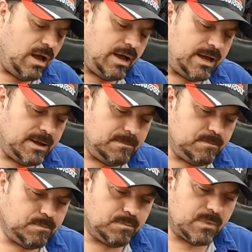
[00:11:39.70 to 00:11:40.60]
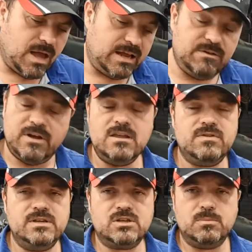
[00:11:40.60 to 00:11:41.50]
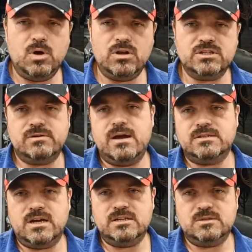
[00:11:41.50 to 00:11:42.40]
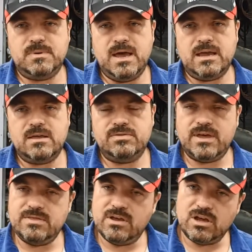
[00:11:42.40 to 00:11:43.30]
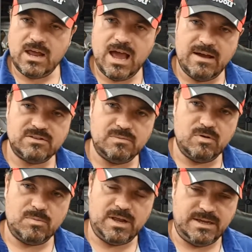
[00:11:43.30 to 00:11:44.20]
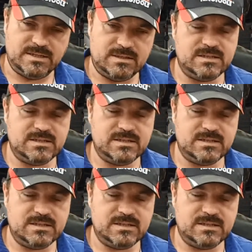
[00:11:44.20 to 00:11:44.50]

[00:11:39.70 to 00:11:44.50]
on. And if any of these components are outside spec, then they're going to have to be replaced.